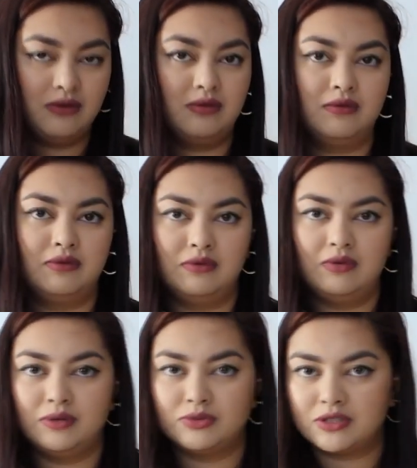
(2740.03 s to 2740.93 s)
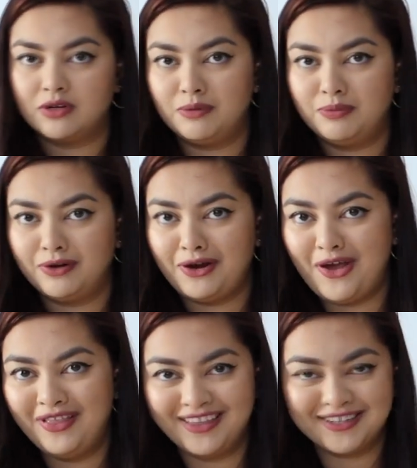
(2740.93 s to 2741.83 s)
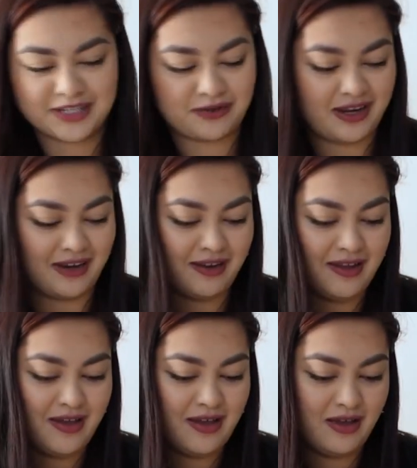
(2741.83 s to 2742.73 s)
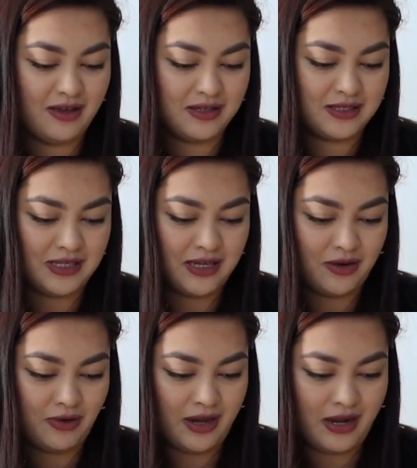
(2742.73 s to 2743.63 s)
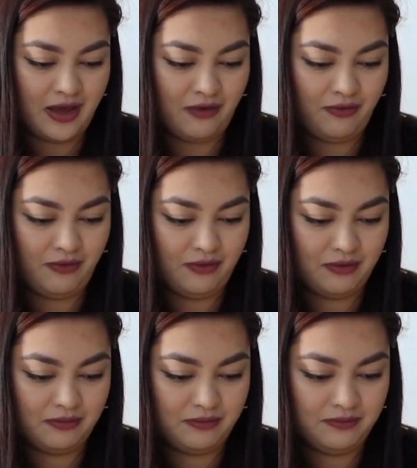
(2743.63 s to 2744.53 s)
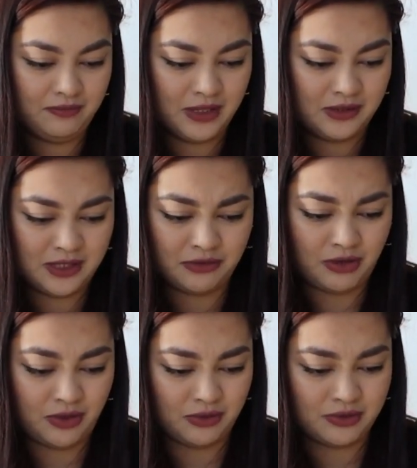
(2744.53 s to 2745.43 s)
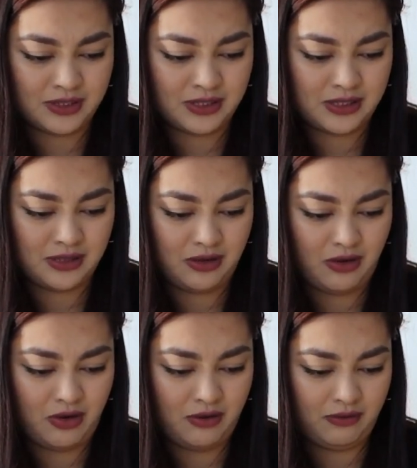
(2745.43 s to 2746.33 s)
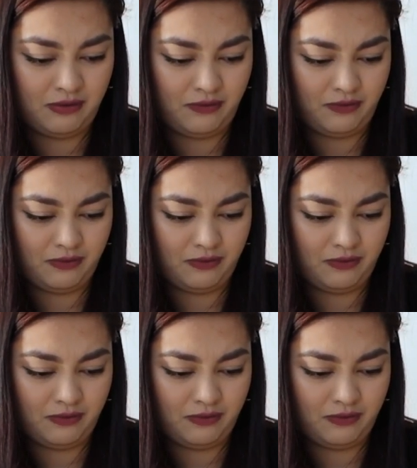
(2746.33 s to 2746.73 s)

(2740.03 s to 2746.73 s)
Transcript: I'm just gonna put it on the screen, CONF De Rose, Conf